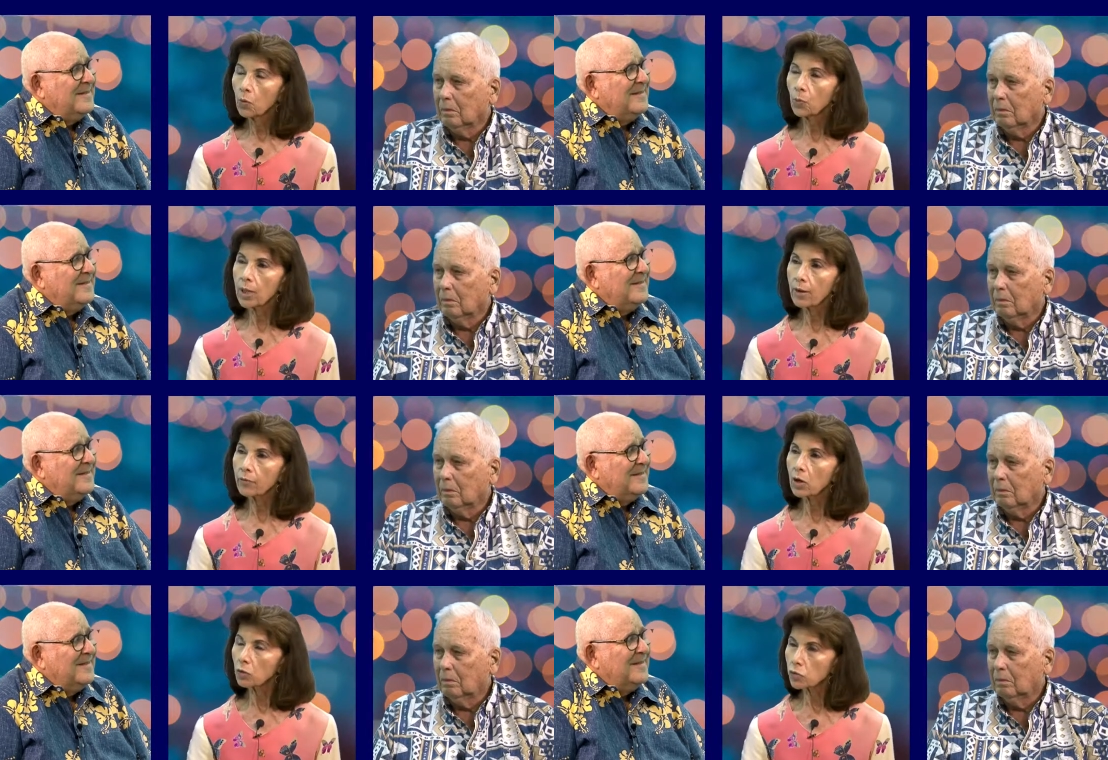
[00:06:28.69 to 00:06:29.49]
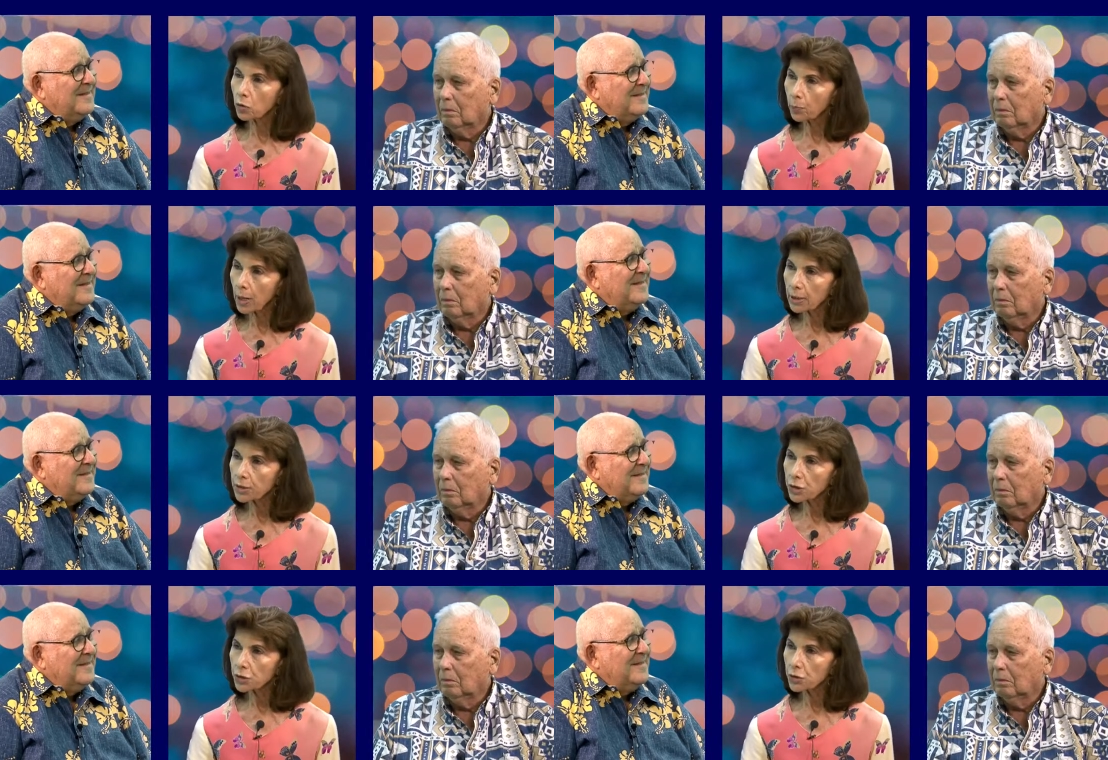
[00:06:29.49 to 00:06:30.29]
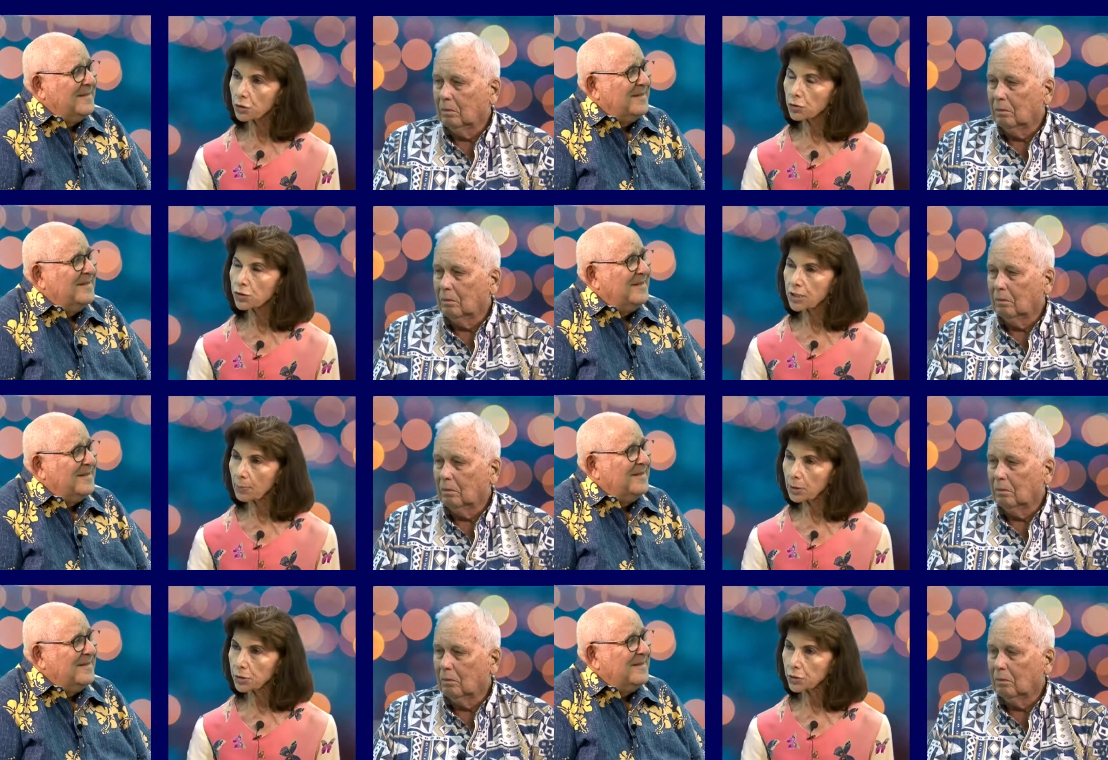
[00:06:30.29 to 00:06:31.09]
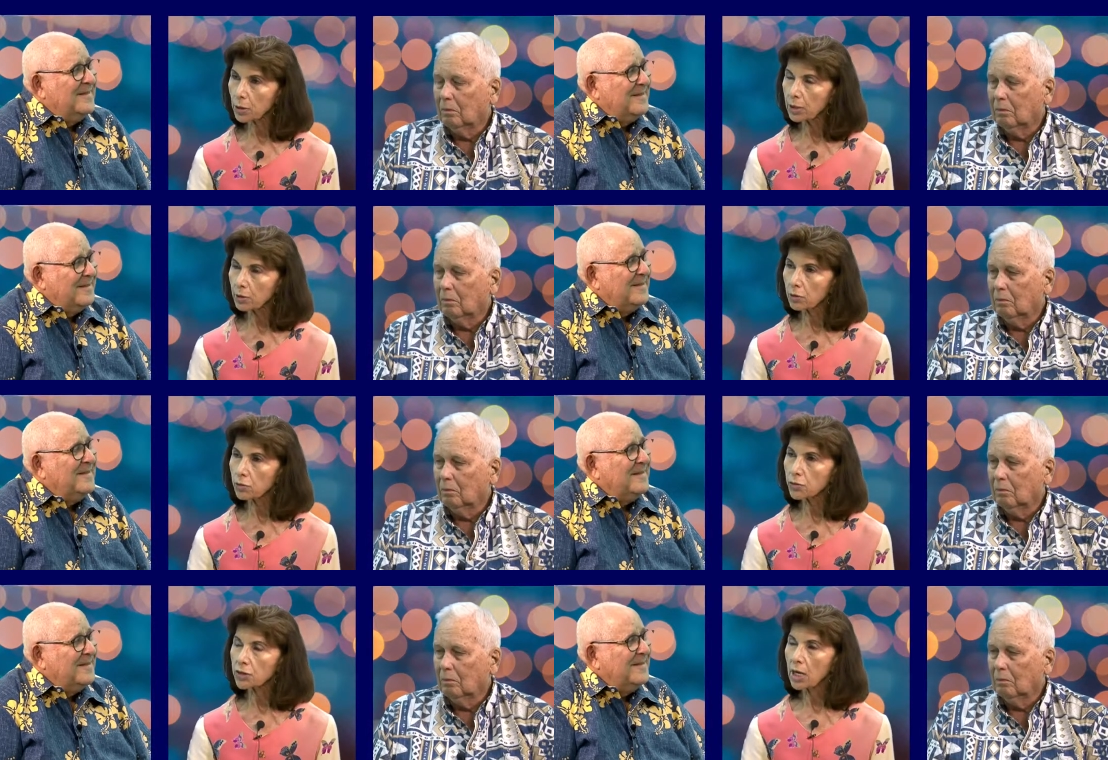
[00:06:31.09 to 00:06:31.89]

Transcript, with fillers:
Speaker 1: We have cultural practitioners, demonstrators.